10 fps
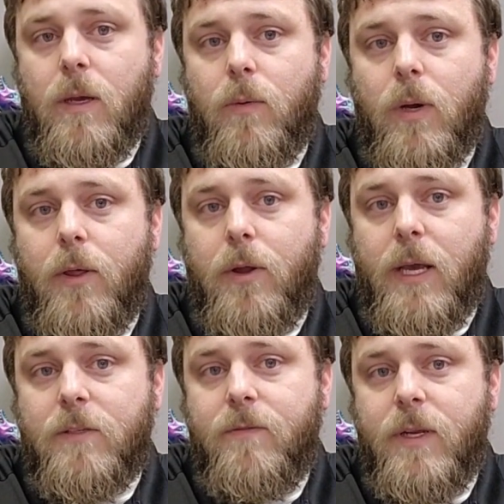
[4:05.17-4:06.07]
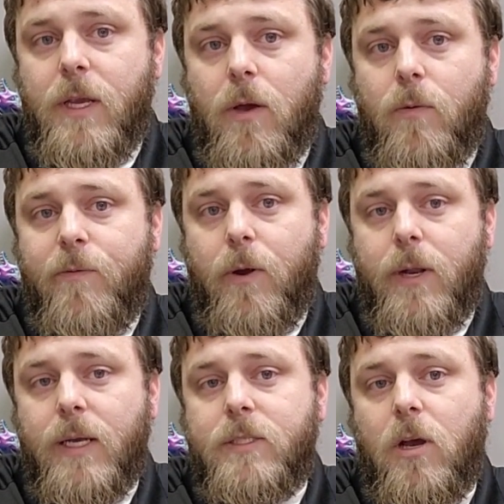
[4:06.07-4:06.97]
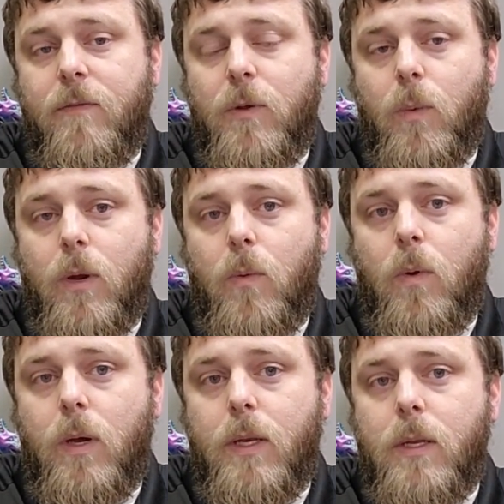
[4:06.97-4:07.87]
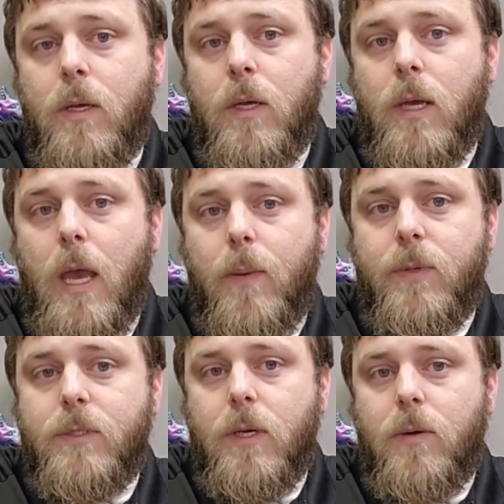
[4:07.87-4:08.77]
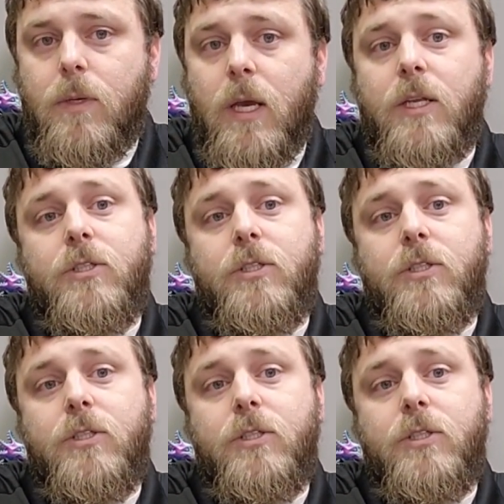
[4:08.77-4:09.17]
with our next video for our next Coffee 101 episode.